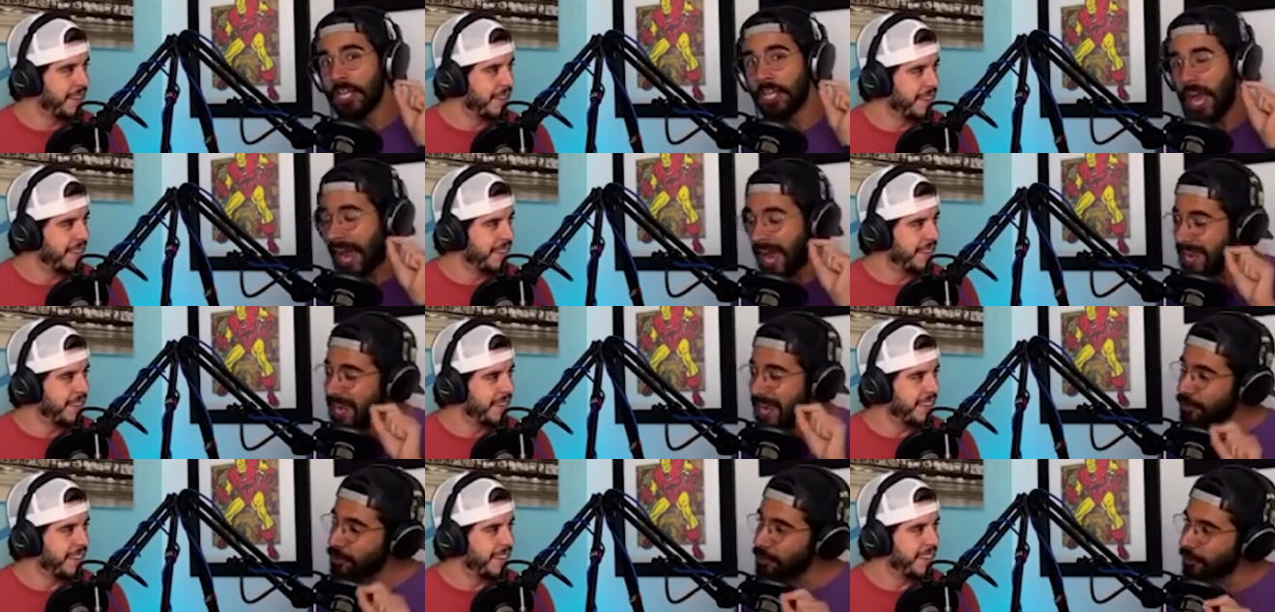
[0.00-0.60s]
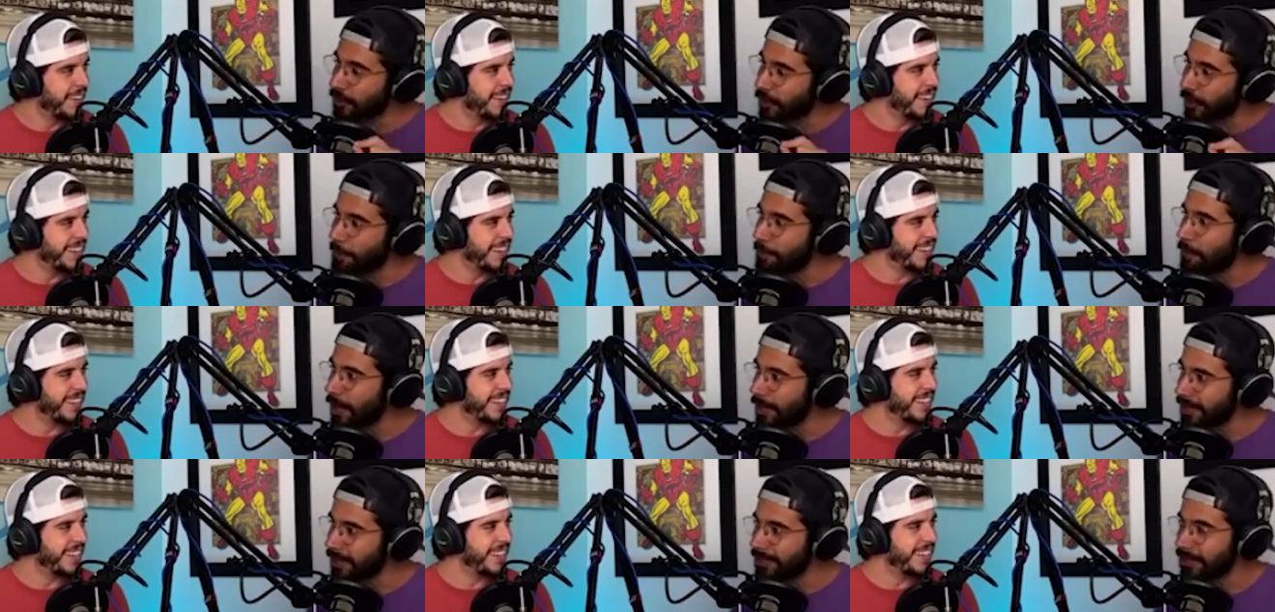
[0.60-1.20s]
Speaker 1: I actually heard a
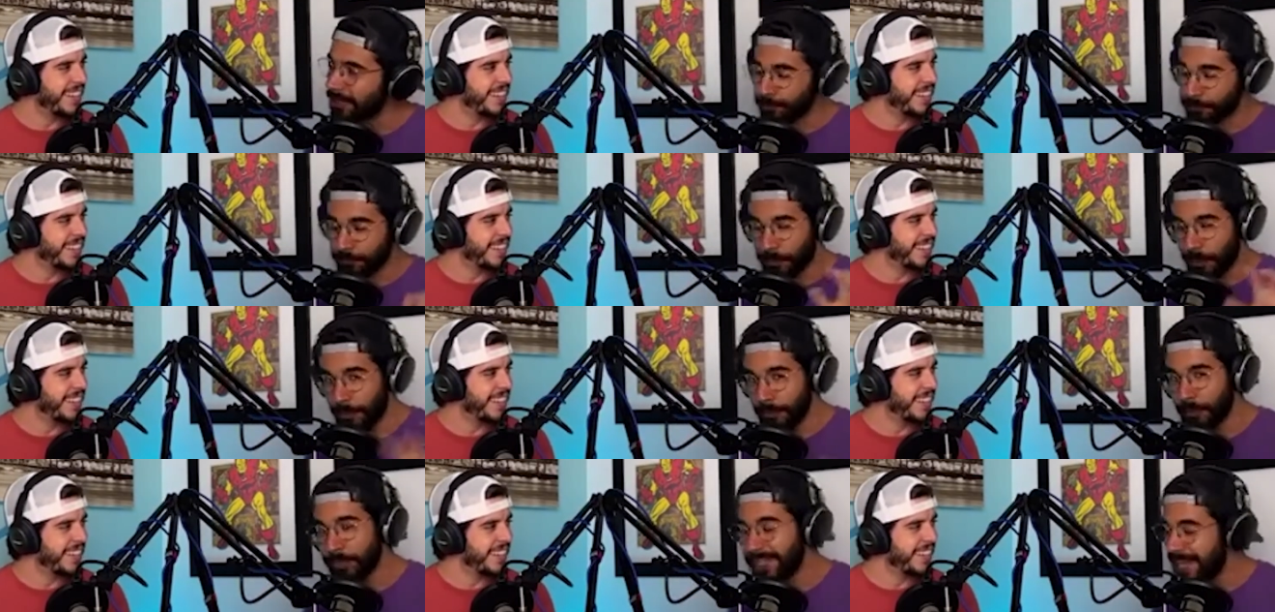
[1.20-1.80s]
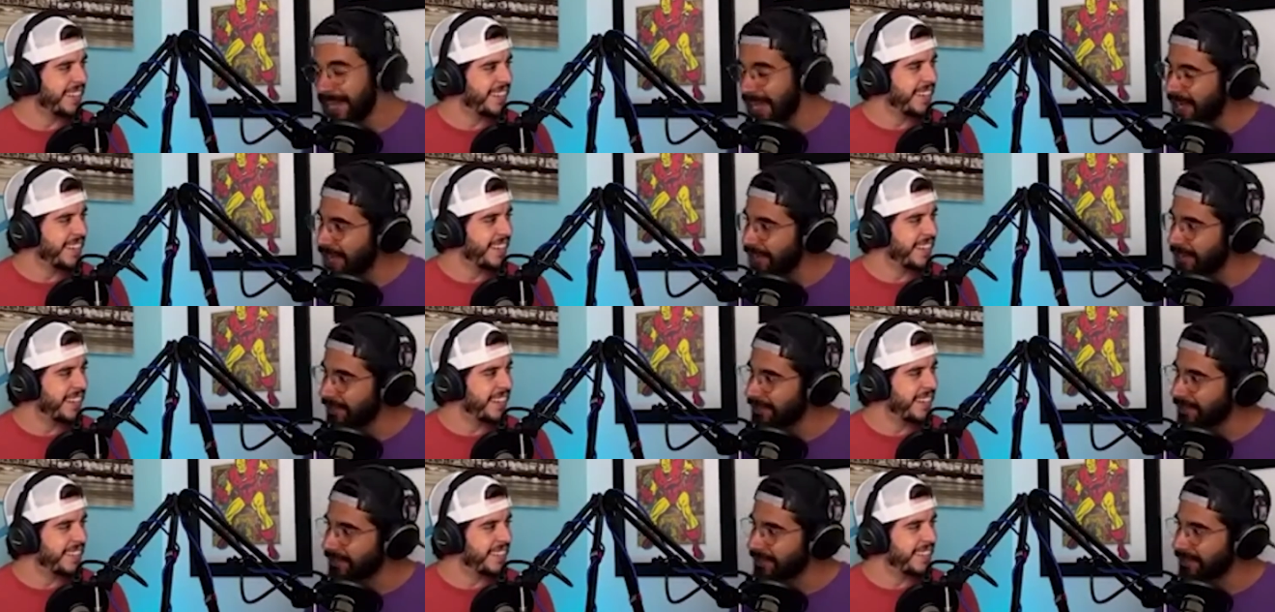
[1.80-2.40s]
podcast from our
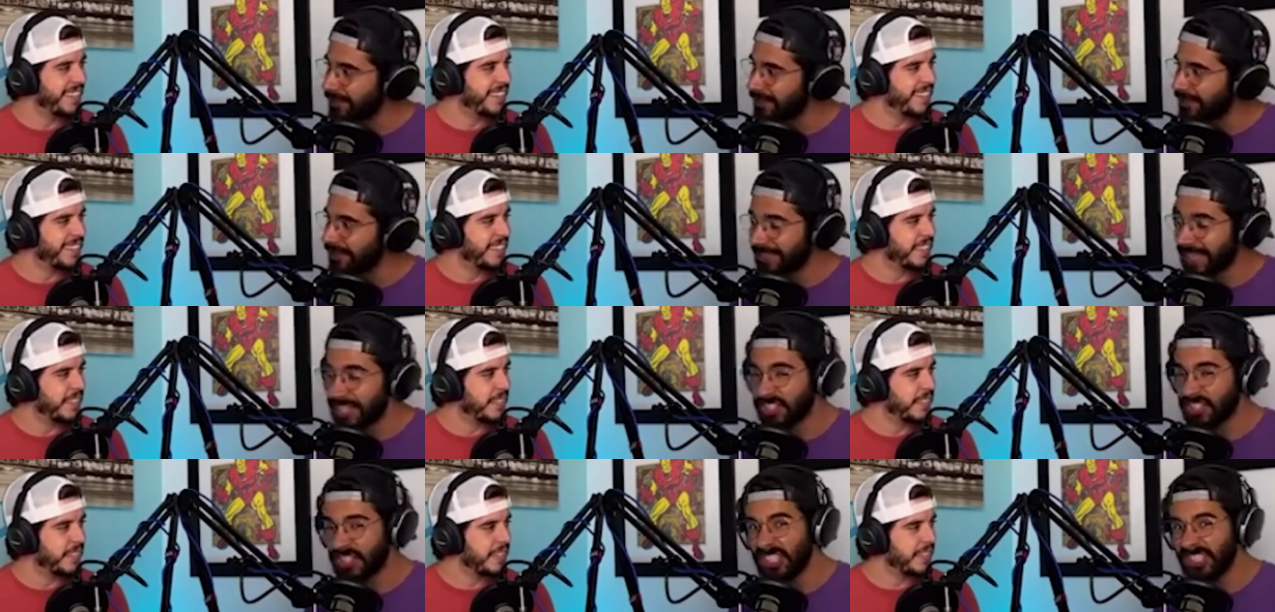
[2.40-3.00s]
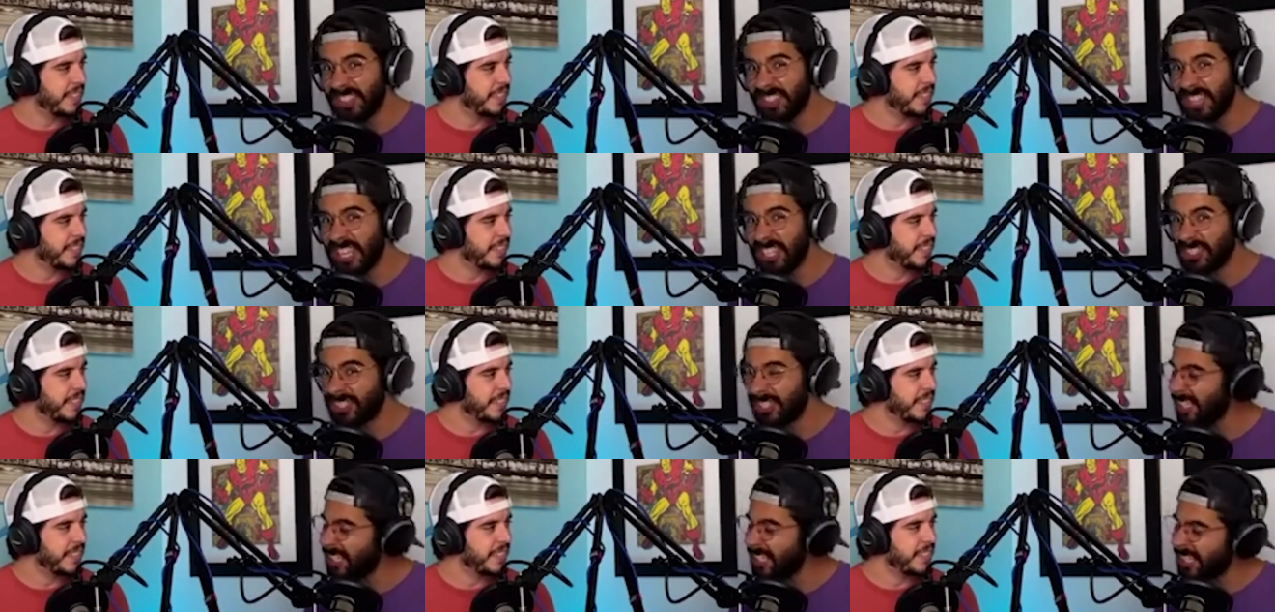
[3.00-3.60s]
guest that she said
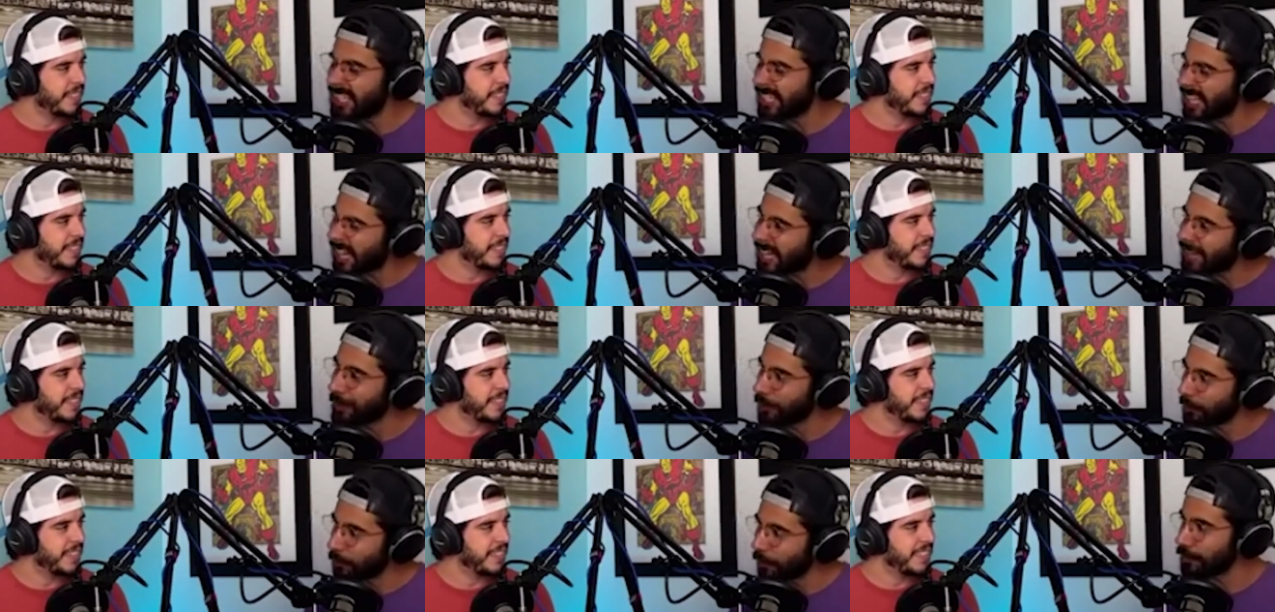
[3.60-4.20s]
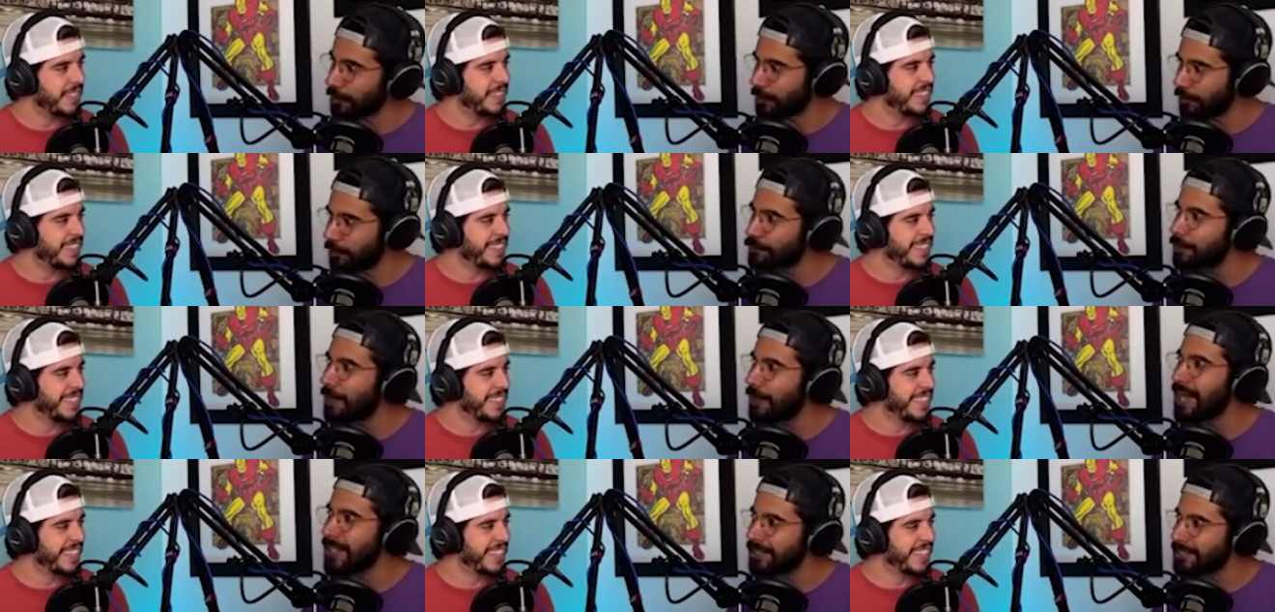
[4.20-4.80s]
she didn't like the word
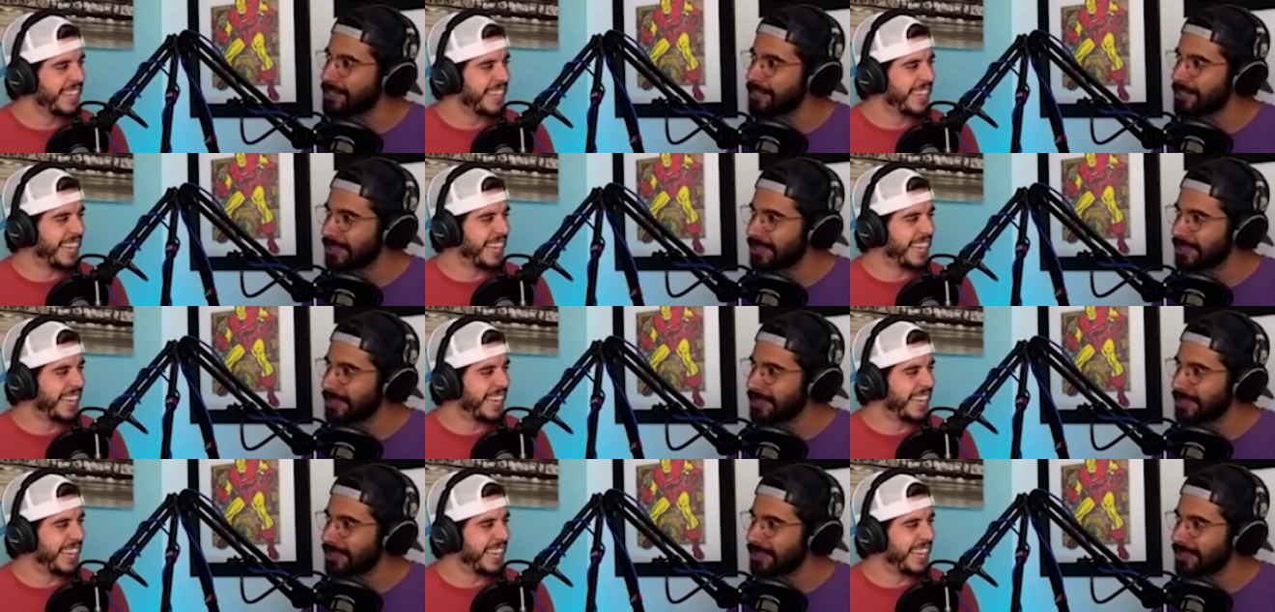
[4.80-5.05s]
strategy.